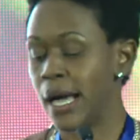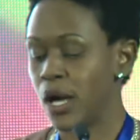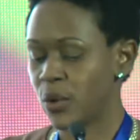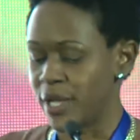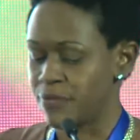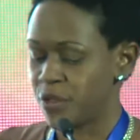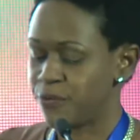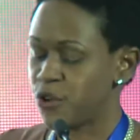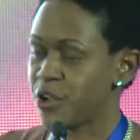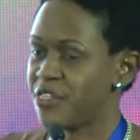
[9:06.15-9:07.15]
Okay, the
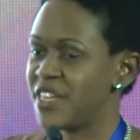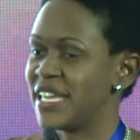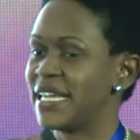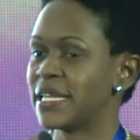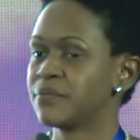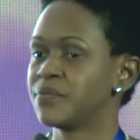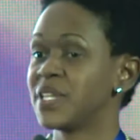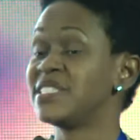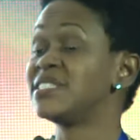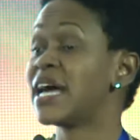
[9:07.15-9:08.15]
fourth thing
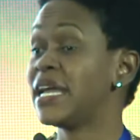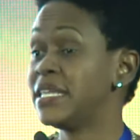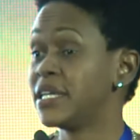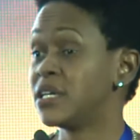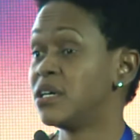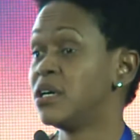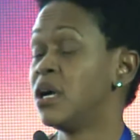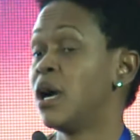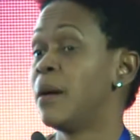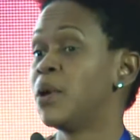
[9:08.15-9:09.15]
is this idea
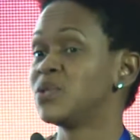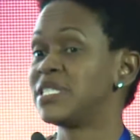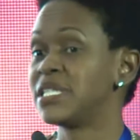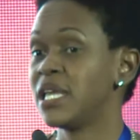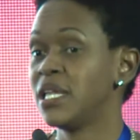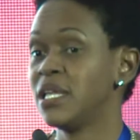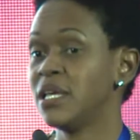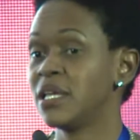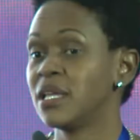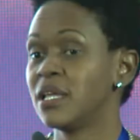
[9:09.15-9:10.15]
about skin
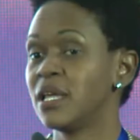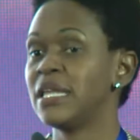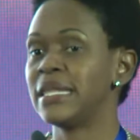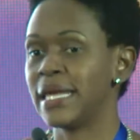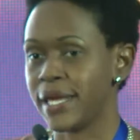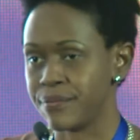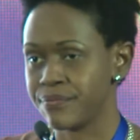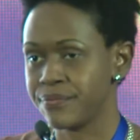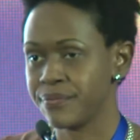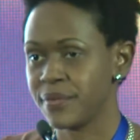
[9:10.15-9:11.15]
in the game.
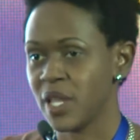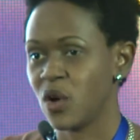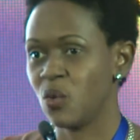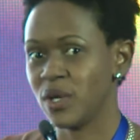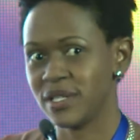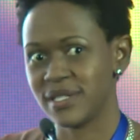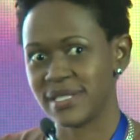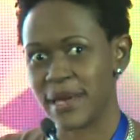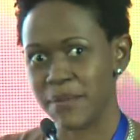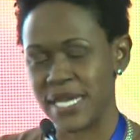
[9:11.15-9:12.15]
What does
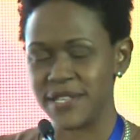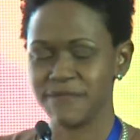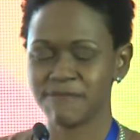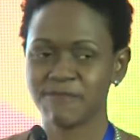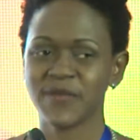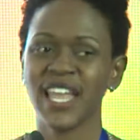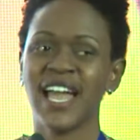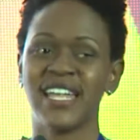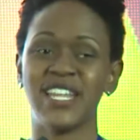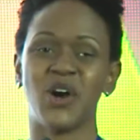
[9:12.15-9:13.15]
that mean?
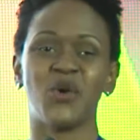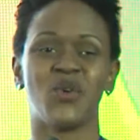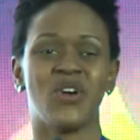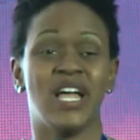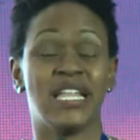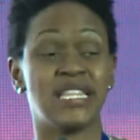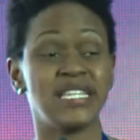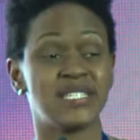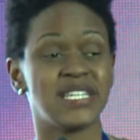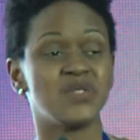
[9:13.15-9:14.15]
Now,
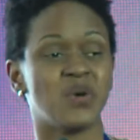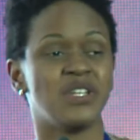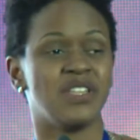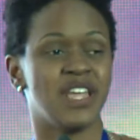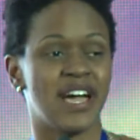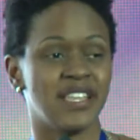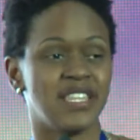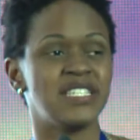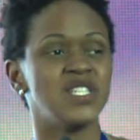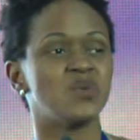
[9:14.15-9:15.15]
this is one of
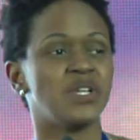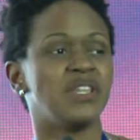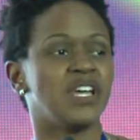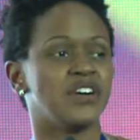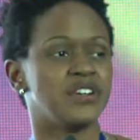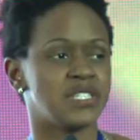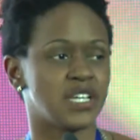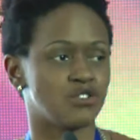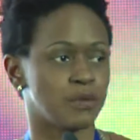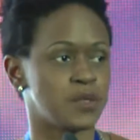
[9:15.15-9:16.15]
the areas
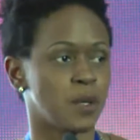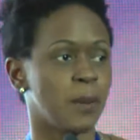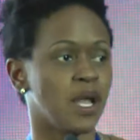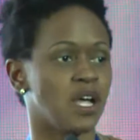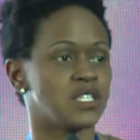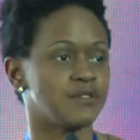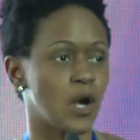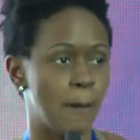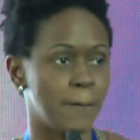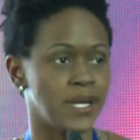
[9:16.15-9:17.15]
that trips up a lot of
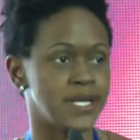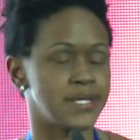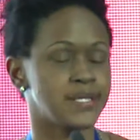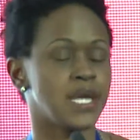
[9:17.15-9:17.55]
companies.